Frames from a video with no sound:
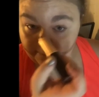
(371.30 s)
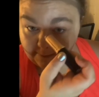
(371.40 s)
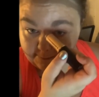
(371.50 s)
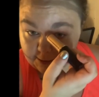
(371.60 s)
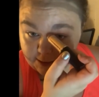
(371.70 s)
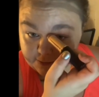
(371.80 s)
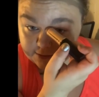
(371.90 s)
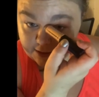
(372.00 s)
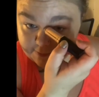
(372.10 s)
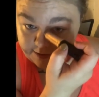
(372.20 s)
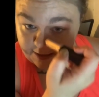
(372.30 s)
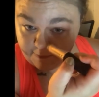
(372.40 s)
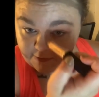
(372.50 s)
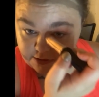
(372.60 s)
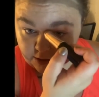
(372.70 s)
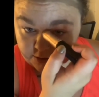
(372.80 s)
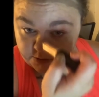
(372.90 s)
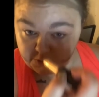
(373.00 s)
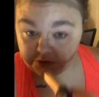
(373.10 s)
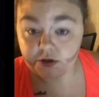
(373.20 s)
But at the same time, I was also
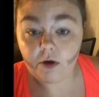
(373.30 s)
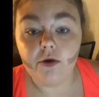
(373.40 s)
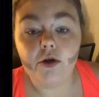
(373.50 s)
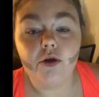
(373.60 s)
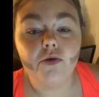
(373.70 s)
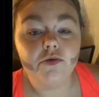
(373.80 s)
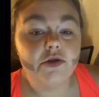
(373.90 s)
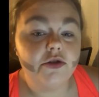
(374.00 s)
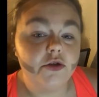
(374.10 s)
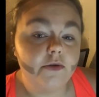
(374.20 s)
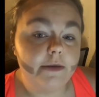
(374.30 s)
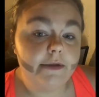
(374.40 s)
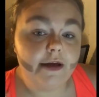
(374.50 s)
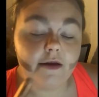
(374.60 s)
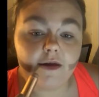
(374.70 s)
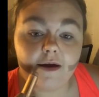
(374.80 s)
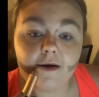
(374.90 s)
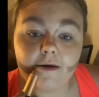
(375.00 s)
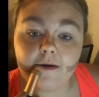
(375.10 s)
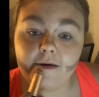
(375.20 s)
so used to it being
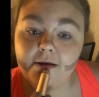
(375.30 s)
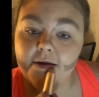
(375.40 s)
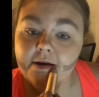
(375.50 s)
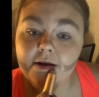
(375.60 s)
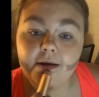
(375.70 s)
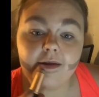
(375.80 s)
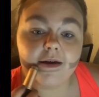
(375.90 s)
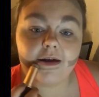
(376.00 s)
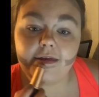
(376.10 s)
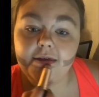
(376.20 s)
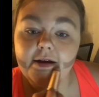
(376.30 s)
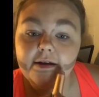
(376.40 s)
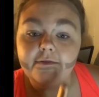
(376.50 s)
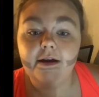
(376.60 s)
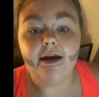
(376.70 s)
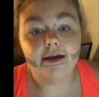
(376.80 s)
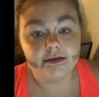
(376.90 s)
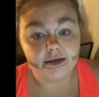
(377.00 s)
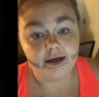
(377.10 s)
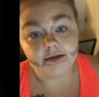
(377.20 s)
there that I thought if I asked
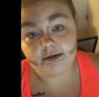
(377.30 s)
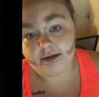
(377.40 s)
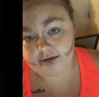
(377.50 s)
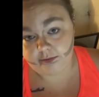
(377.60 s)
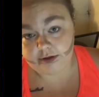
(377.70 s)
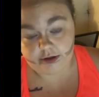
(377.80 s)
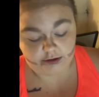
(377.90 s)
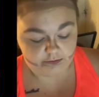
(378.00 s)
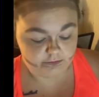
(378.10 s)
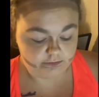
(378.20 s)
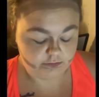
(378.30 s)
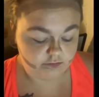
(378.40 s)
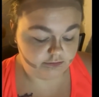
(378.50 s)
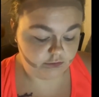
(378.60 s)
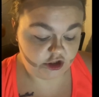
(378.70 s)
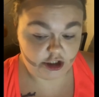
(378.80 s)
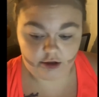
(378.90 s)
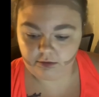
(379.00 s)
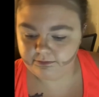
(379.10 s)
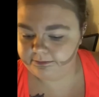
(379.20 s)
nicely, it would, you know,
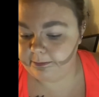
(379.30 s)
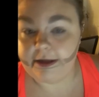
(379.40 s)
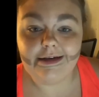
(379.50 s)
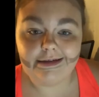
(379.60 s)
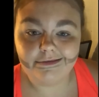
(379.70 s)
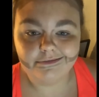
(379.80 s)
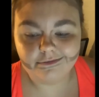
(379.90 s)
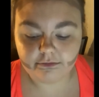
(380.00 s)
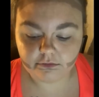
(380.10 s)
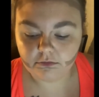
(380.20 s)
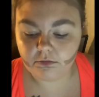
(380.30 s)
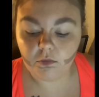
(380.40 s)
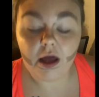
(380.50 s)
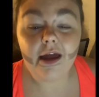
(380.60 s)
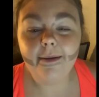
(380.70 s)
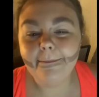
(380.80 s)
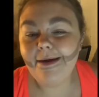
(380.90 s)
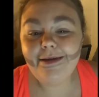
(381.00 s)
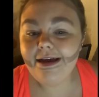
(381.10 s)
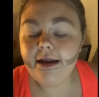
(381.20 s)
chill. But it,
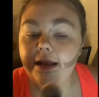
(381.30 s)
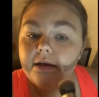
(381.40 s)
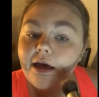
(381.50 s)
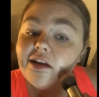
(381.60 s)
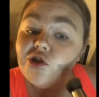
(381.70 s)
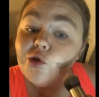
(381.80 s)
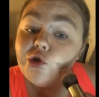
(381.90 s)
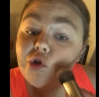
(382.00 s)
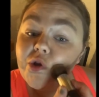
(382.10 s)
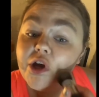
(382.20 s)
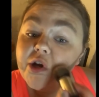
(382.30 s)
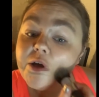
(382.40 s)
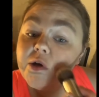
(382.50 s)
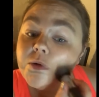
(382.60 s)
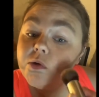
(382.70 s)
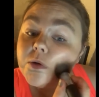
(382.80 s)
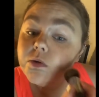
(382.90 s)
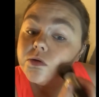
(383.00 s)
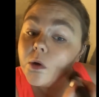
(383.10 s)
maybe it had an attitude too that night. Who knows?